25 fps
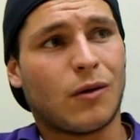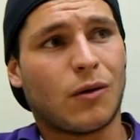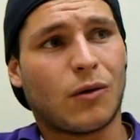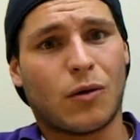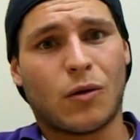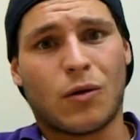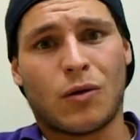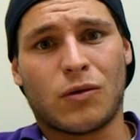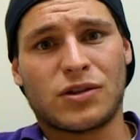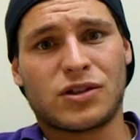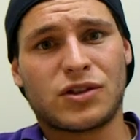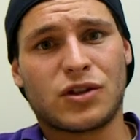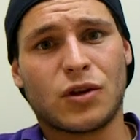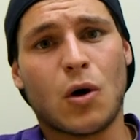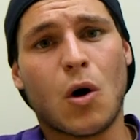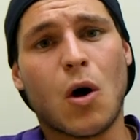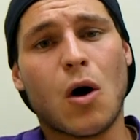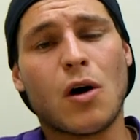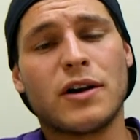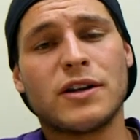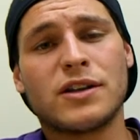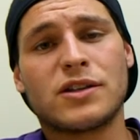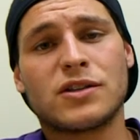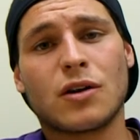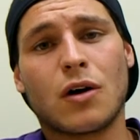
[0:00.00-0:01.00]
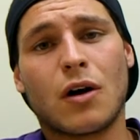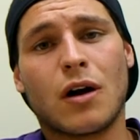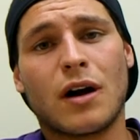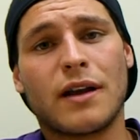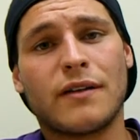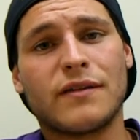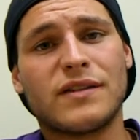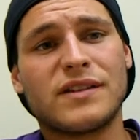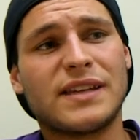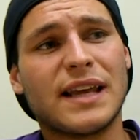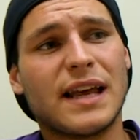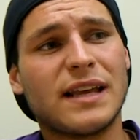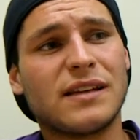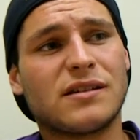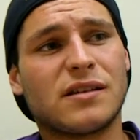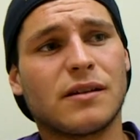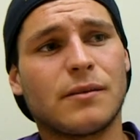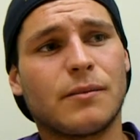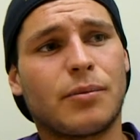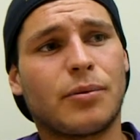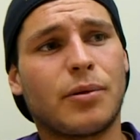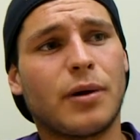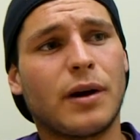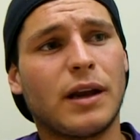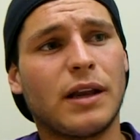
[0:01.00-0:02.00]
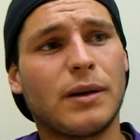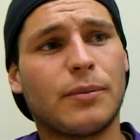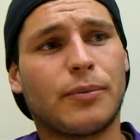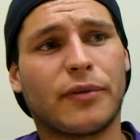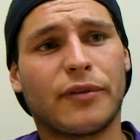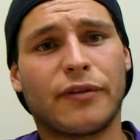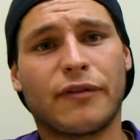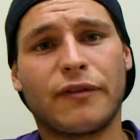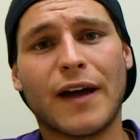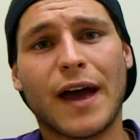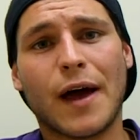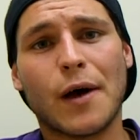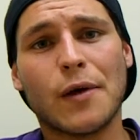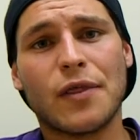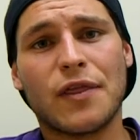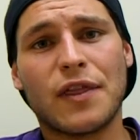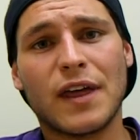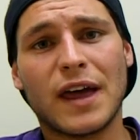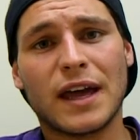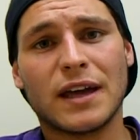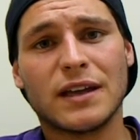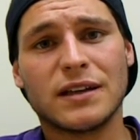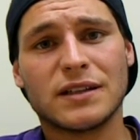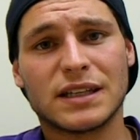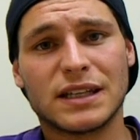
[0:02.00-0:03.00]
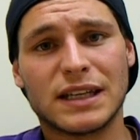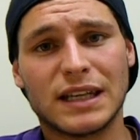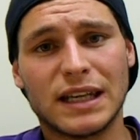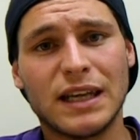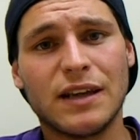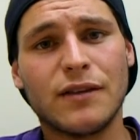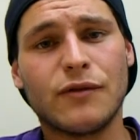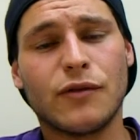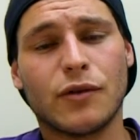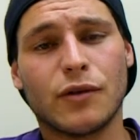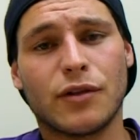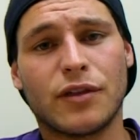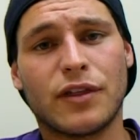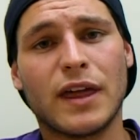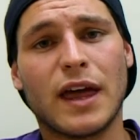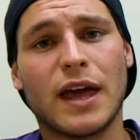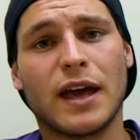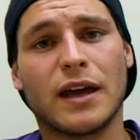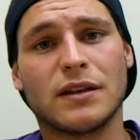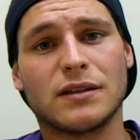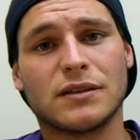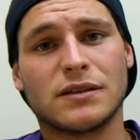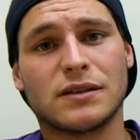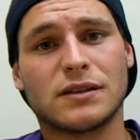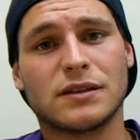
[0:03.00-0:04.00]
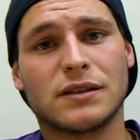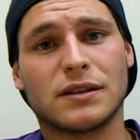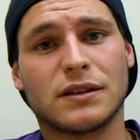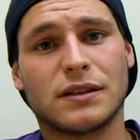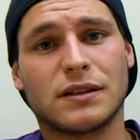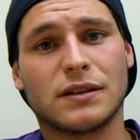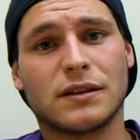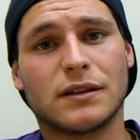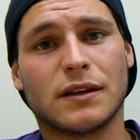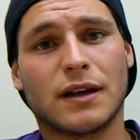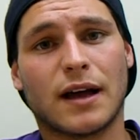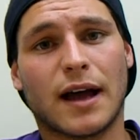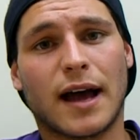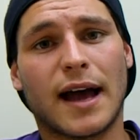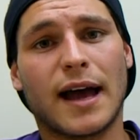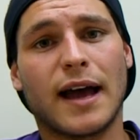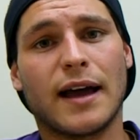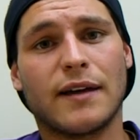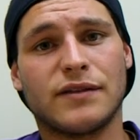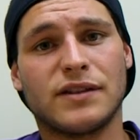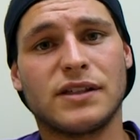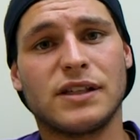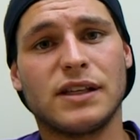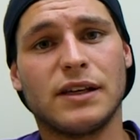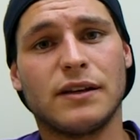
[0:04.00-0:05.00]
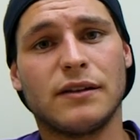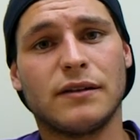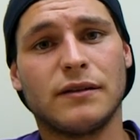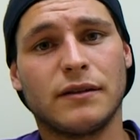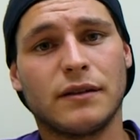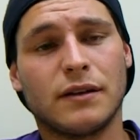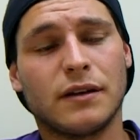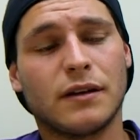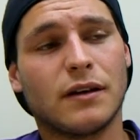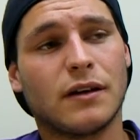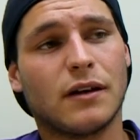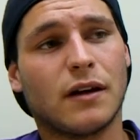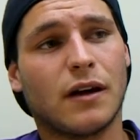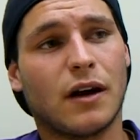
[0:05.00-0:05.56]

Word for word: or, so on and so on. I've said some pretty profound things and evil things I have seen